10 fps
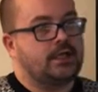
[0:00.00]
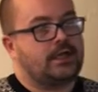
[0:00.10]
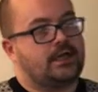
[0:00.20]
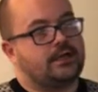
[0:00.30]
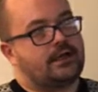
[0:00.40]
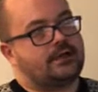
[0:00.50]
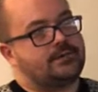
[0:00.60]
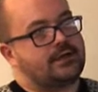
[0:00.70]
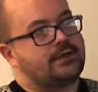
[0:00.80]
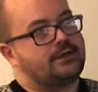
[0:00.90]
and I
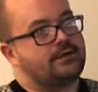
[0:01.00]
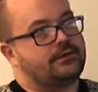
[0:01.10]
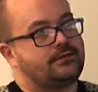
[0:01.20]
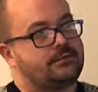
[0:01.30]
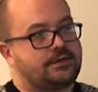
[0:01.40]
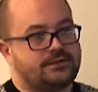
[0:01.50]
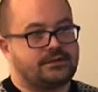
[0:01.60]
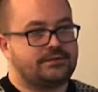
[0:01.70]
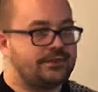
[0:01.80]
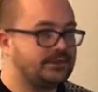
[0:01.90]
applied to the Welsh
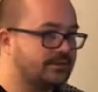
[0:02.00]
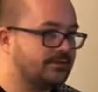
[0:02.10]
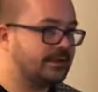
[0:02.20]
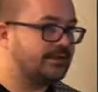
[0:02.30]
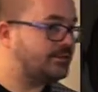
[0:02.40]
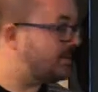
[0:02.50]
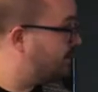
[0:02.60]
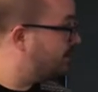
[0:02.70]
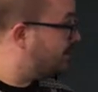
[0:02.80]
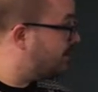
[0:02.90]
Institute of
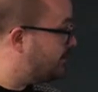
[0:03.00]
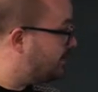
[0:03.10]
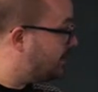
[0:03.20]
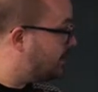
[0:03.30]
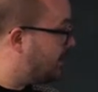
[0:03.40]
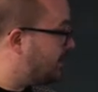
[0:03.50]
Chiropractic down in